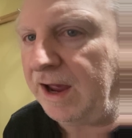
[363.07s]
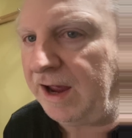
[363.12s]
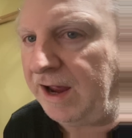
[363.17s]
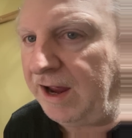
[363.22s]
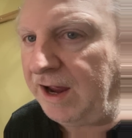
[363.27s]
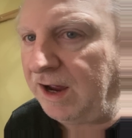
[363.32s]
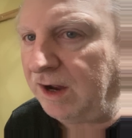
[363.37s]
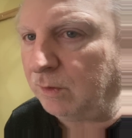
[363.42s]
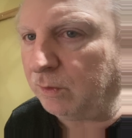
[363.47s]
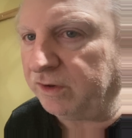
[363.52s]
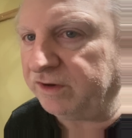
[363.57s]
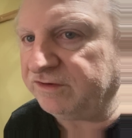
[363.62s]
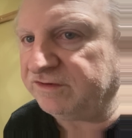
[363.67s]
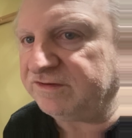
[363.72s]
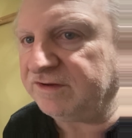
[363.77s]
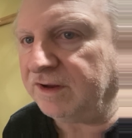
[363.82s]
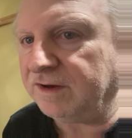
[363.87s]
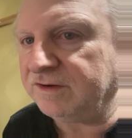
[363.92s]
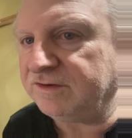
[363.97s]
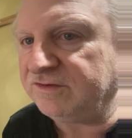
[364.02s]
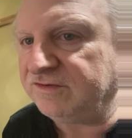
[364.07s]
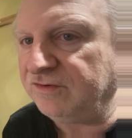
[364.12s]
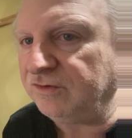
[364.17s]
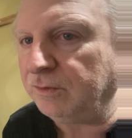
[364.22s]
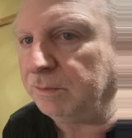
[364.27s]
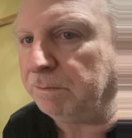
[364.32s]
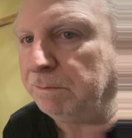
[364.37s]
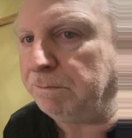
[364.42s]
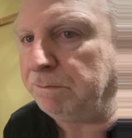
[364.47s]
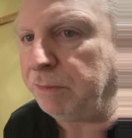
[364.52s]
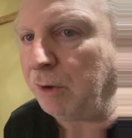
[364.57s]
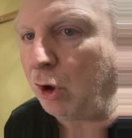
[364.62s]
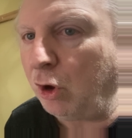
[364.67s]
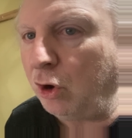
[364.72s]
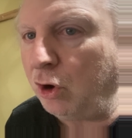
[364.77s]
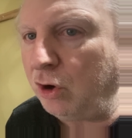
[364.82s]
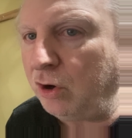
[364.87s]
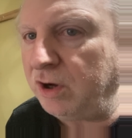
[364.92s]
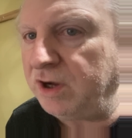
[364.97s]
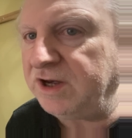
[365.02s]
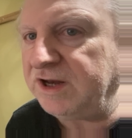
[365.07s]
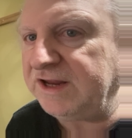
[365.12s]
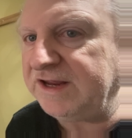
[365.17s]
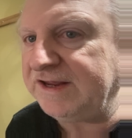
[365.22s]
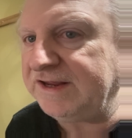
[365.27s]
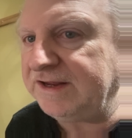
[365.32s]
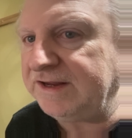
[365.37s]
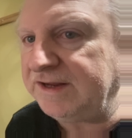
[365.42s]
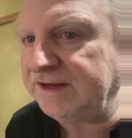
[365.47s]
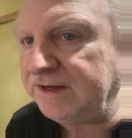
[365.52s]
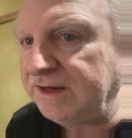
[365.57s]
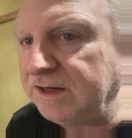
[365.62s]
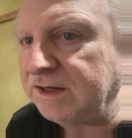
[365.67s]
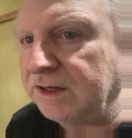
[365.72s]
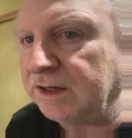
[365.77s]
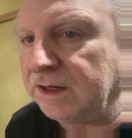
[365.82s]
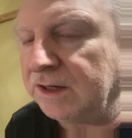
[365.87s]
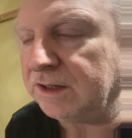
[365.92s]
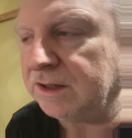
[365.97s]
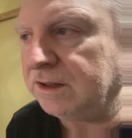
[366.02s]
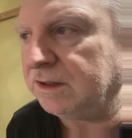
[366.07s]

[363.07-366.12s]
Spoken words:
hours to burn in.